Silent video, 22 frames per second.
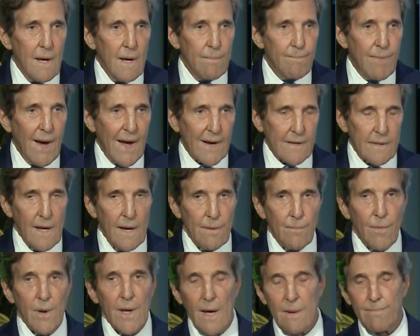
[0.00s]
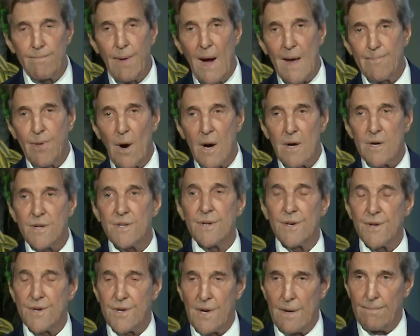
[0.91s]
And back then we had
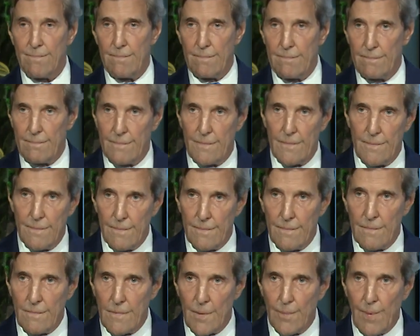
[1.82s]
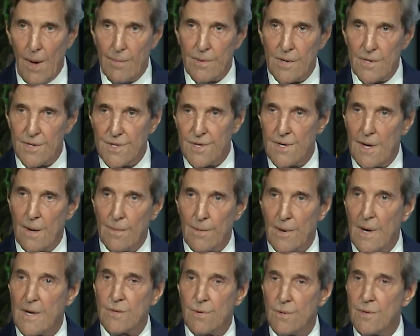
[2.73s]
bipartisanship. Republicans and
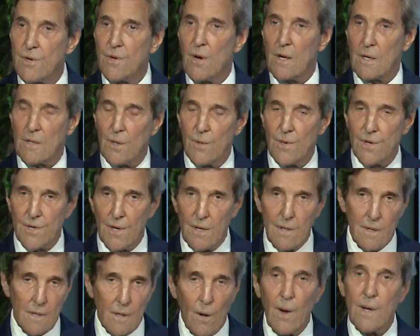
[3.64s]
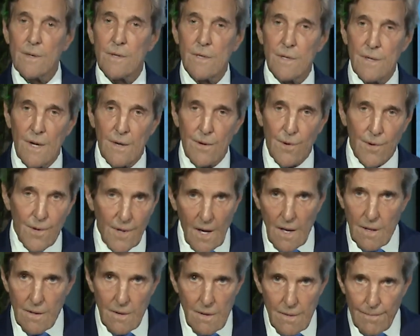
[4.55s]
Democrats would talk to each other and go out to dinner
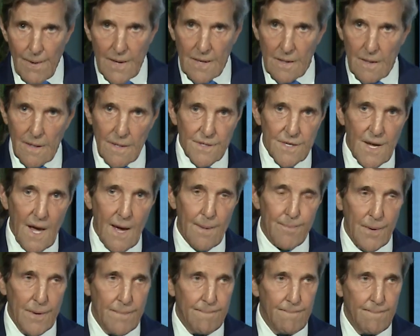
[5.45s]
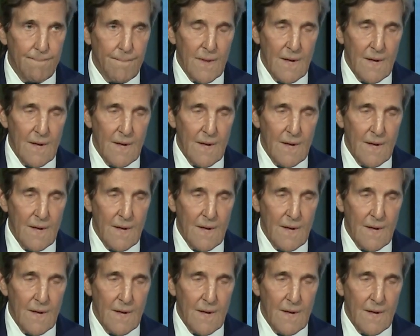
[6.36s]
together and make things happen.